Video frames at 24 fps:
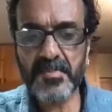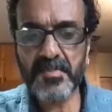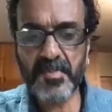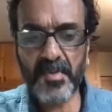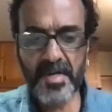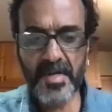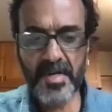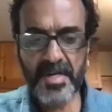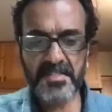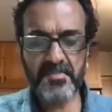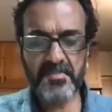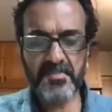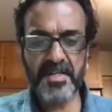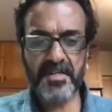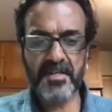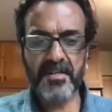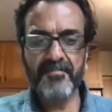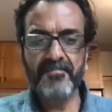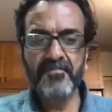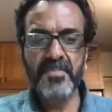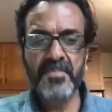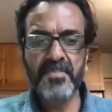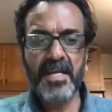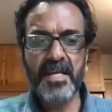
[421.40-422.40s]
points, but
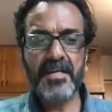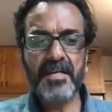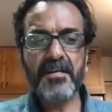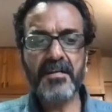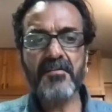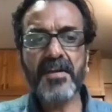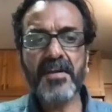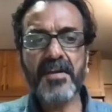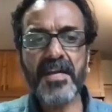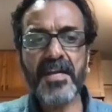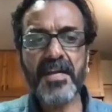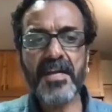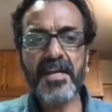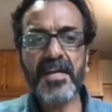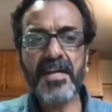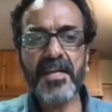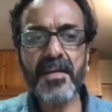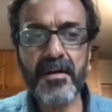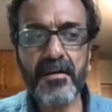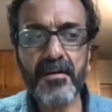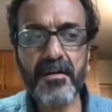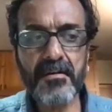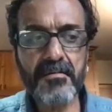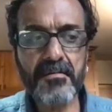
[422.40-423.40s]
in a
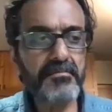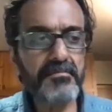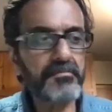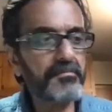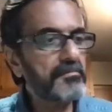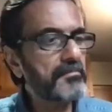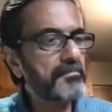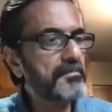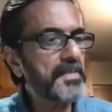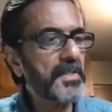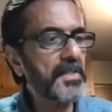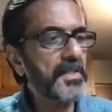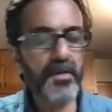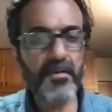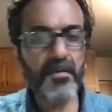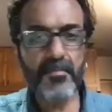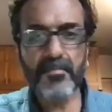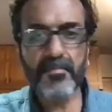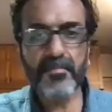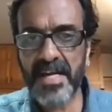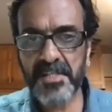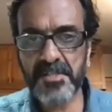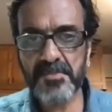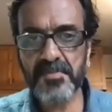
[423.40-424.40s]
regular, you know,
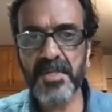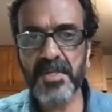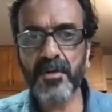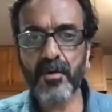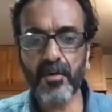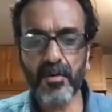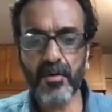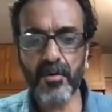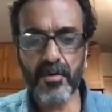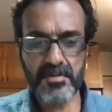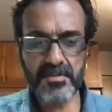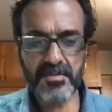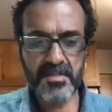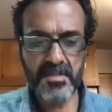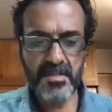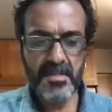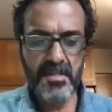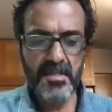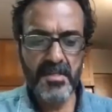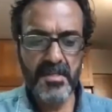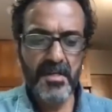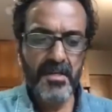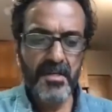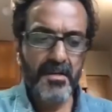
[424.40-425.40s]
management course,
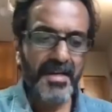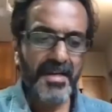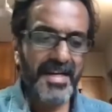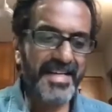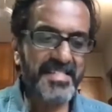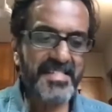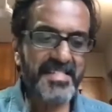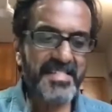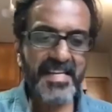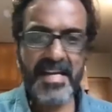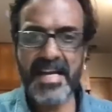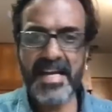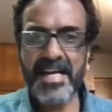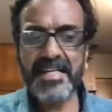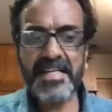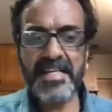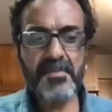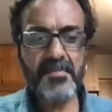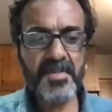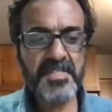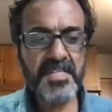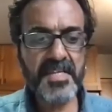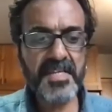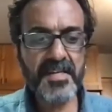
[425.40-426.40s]
let's say
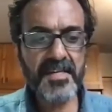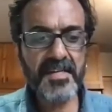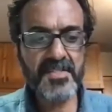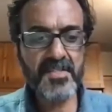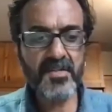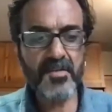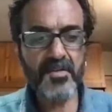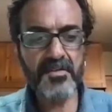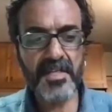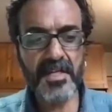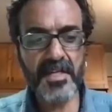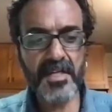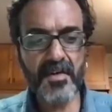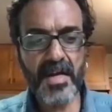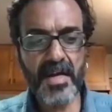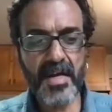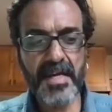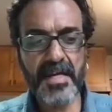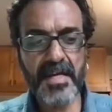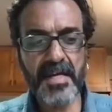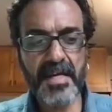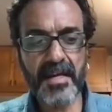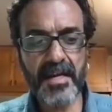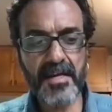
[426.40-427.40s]
80% is on
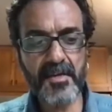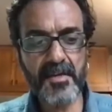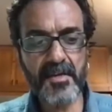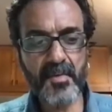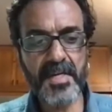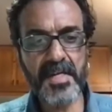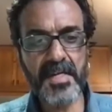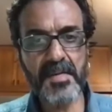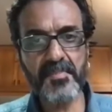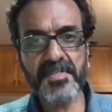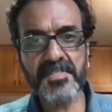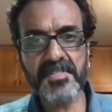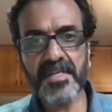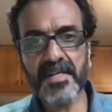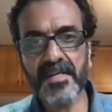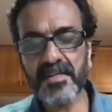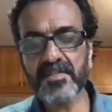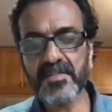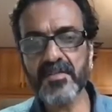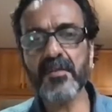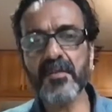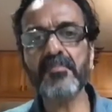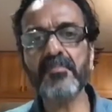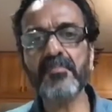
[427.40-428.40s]
theoretical and 20%
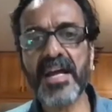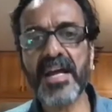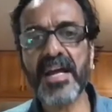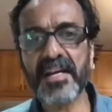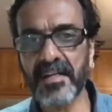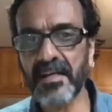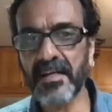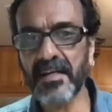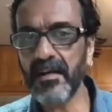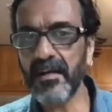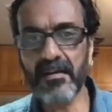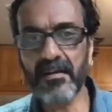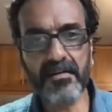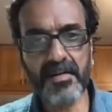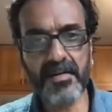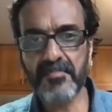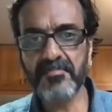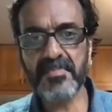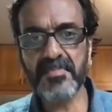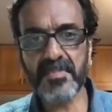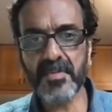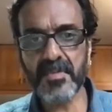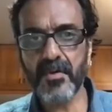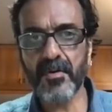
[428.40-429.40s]
is on practical.
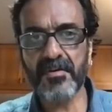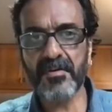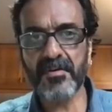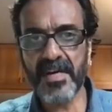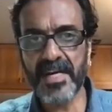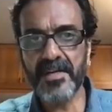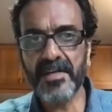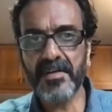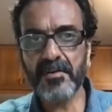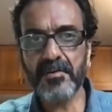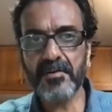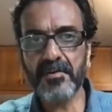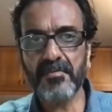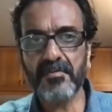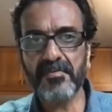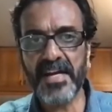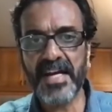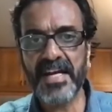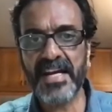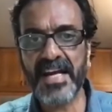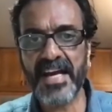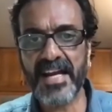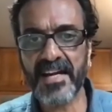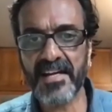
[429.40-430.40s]
Don't read into the
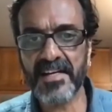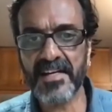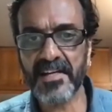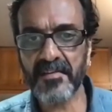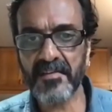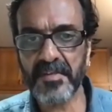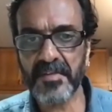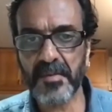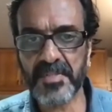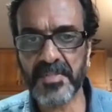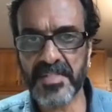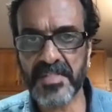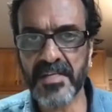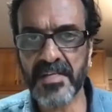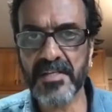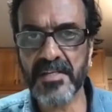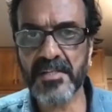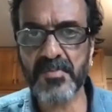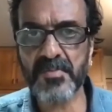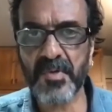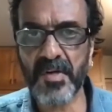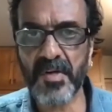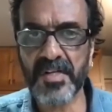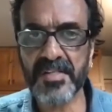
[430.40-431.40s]
finality of the
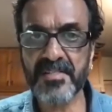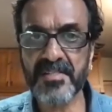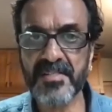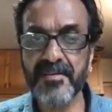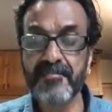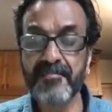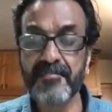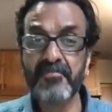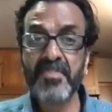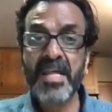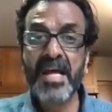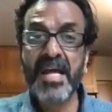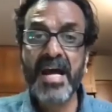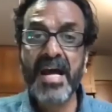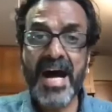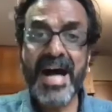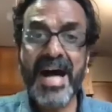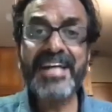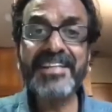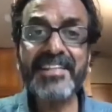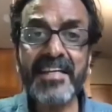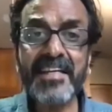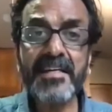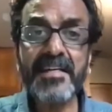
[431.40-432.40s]
percentage points.
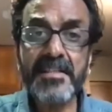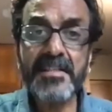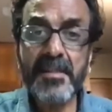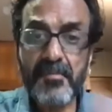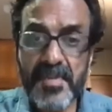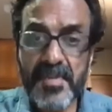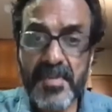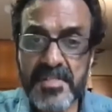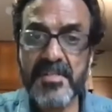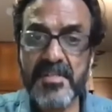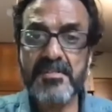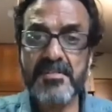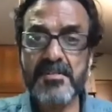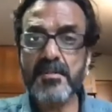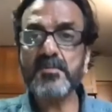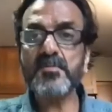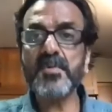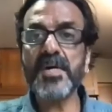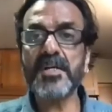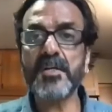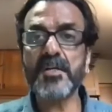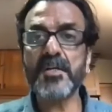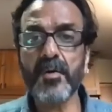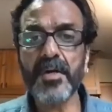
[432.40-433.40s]
I think in the businesses
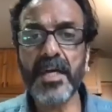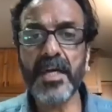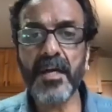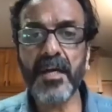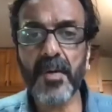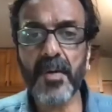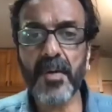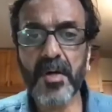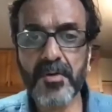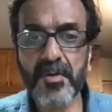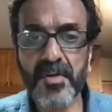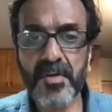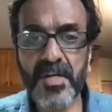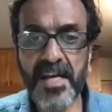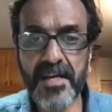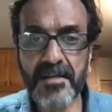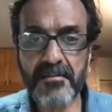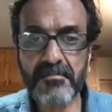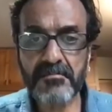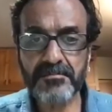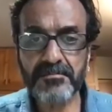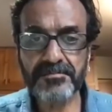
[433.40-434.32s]
we're talking about today,